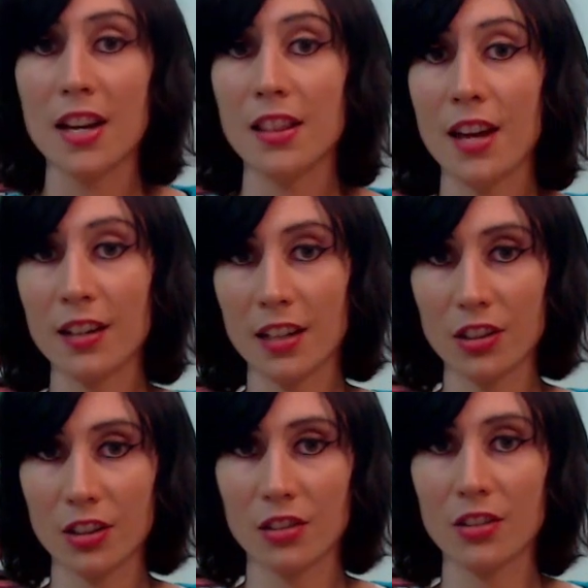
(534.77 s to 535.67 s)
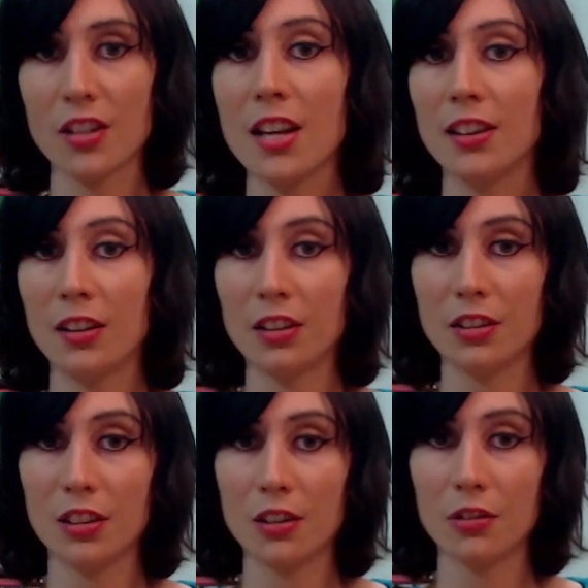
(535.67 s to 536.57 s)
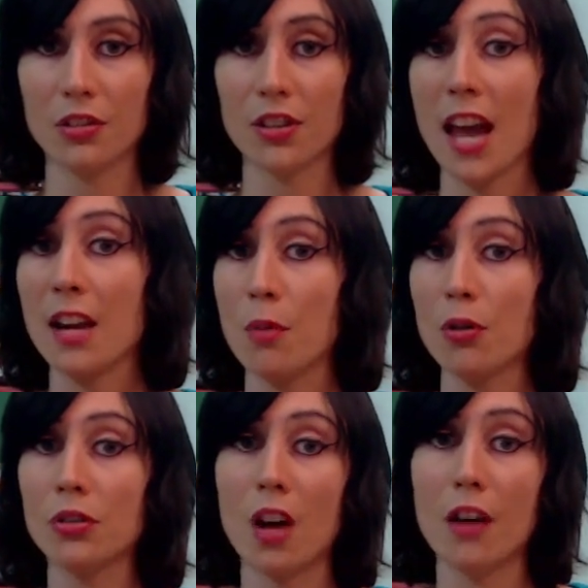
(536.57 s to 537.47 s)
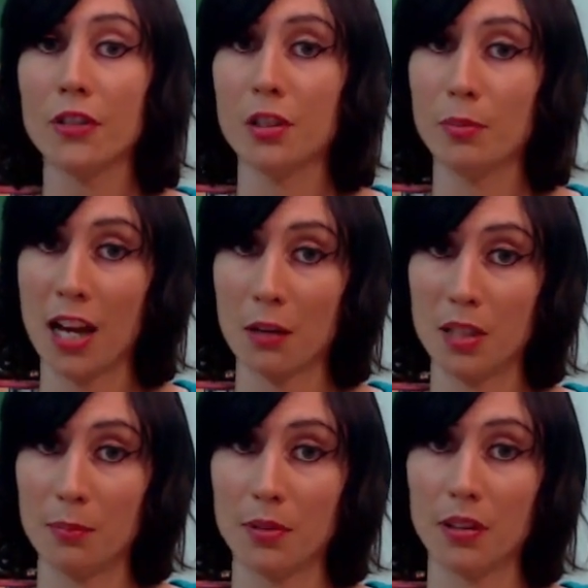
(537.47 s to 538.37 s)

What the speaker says: then Asians, then Latinos, and most often to black people.